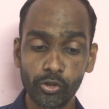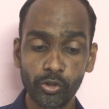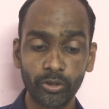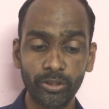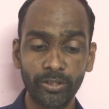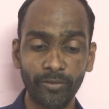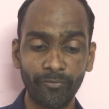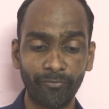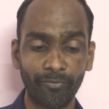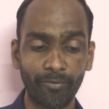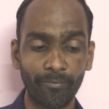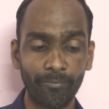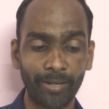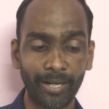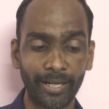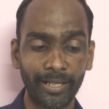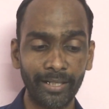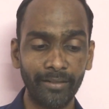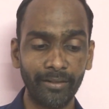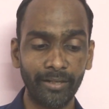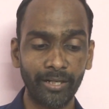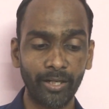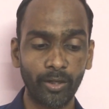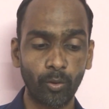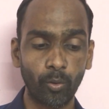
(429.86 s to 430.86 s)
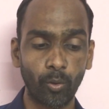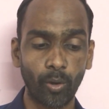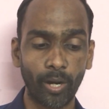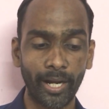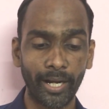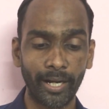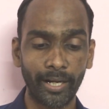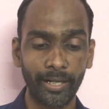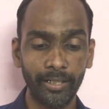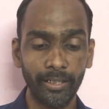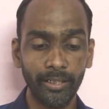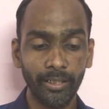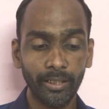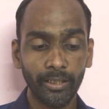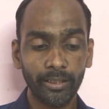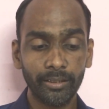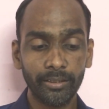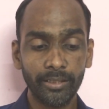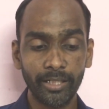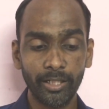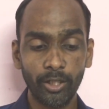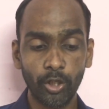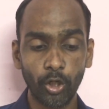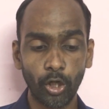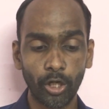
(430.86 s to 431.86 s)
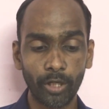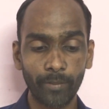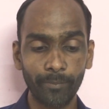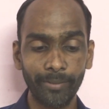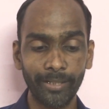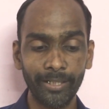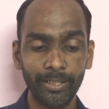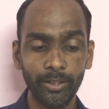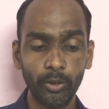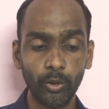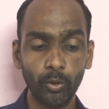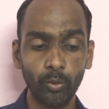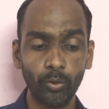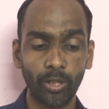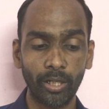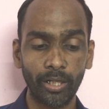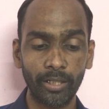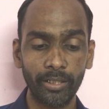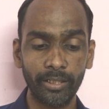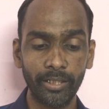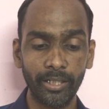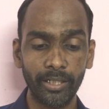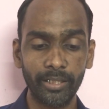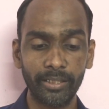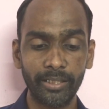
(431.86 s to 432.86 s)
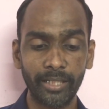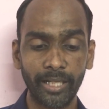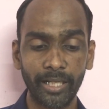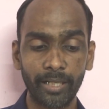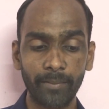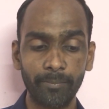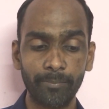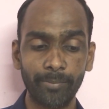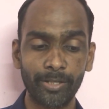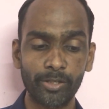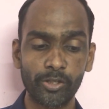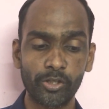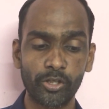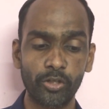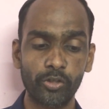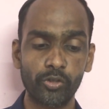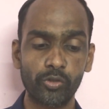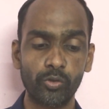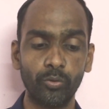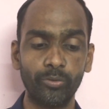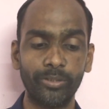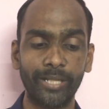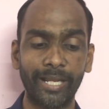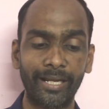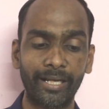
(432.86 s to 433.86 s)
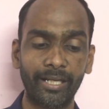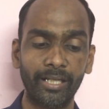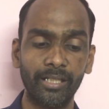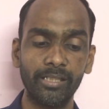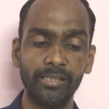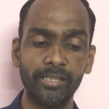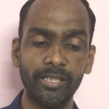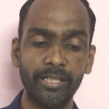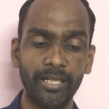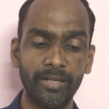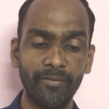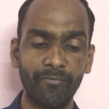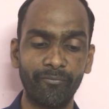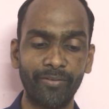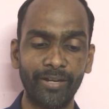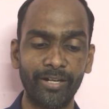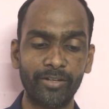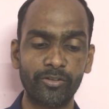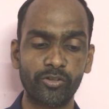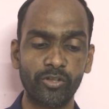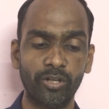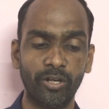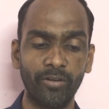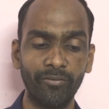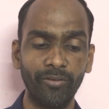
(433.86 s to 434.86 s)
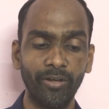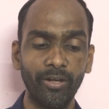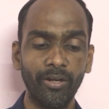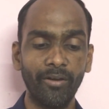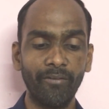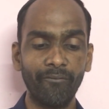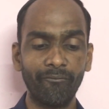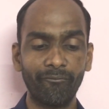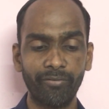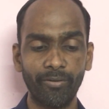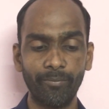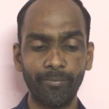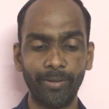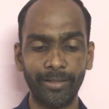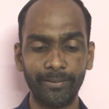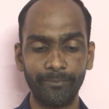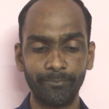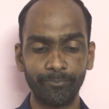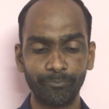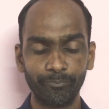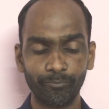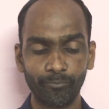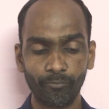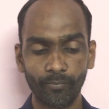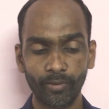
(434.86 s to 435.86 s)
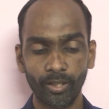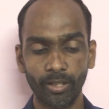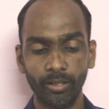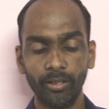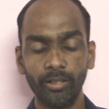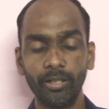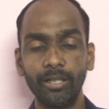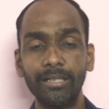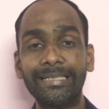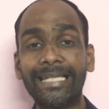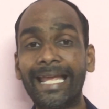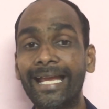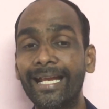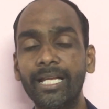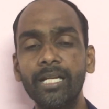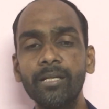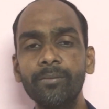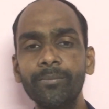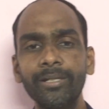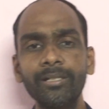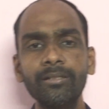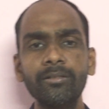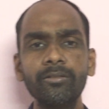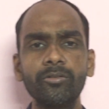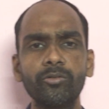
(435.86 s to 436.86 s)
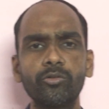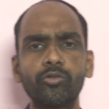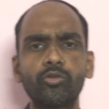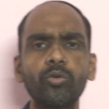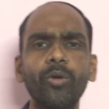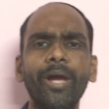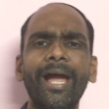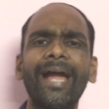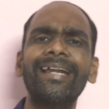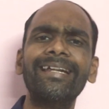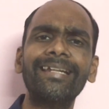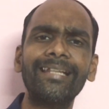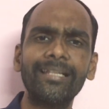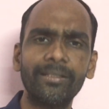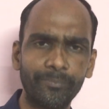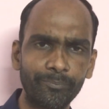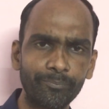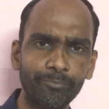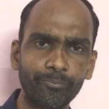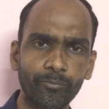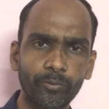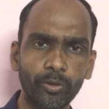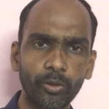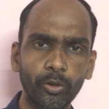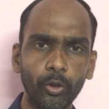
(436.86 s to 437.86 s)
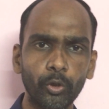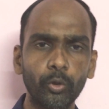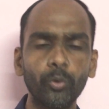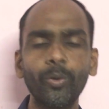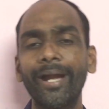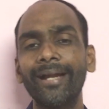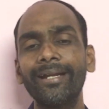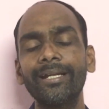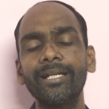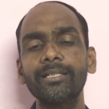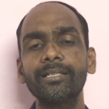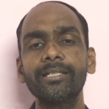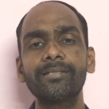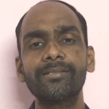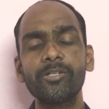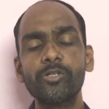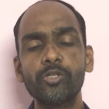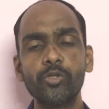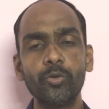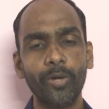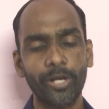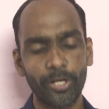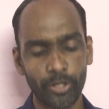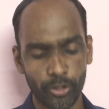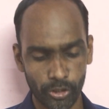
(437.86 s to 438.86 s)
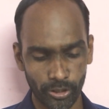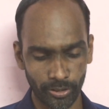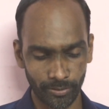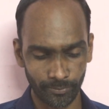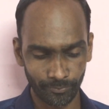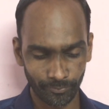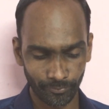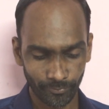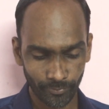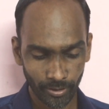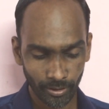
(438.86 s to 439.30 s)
the famine required the government to undertake measures to tackle the effects of famine. Tackle means to handle the situation.